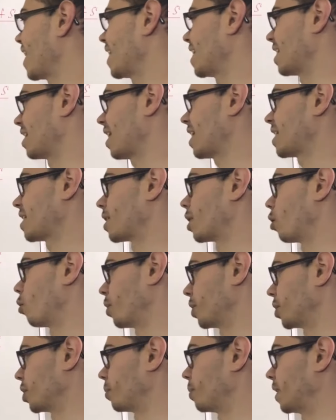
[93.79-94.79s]
is less than or
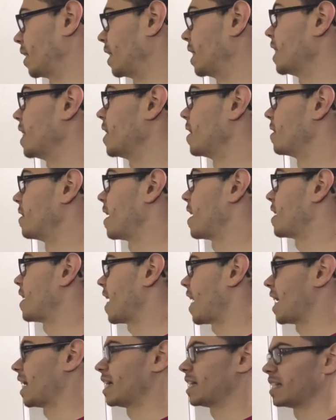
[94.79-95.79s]
equal to B, then
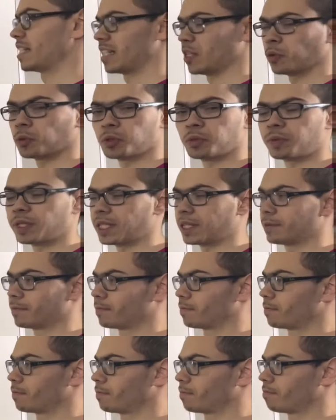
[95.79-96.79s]
A is equal to B.
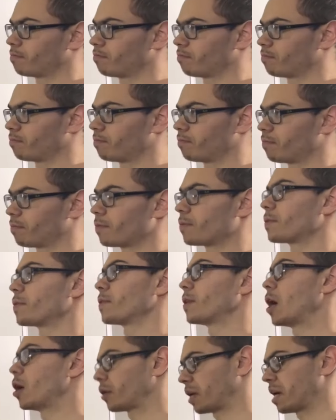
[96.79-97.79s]

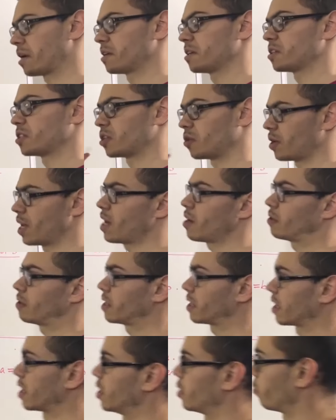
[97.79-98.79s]
Okay, so now let's get into